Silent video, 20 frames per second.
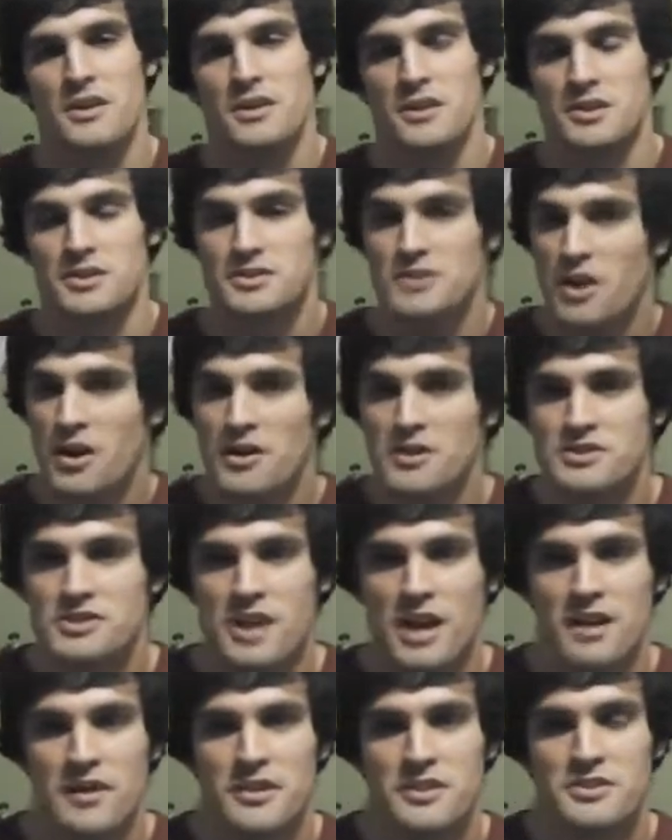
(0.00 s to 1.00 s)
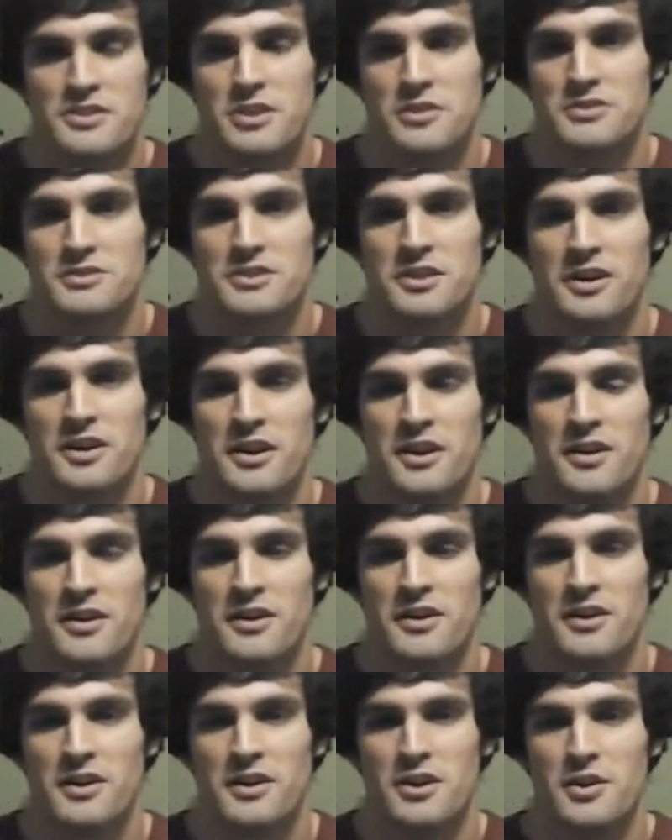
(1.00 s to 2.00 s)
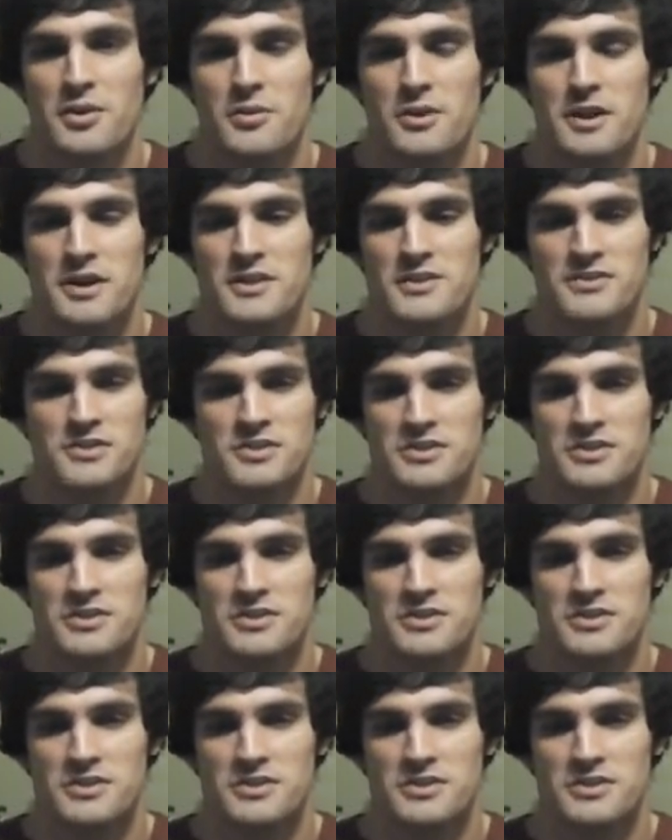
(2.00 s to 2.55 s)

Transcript: It stars Jonathan Joestar, who is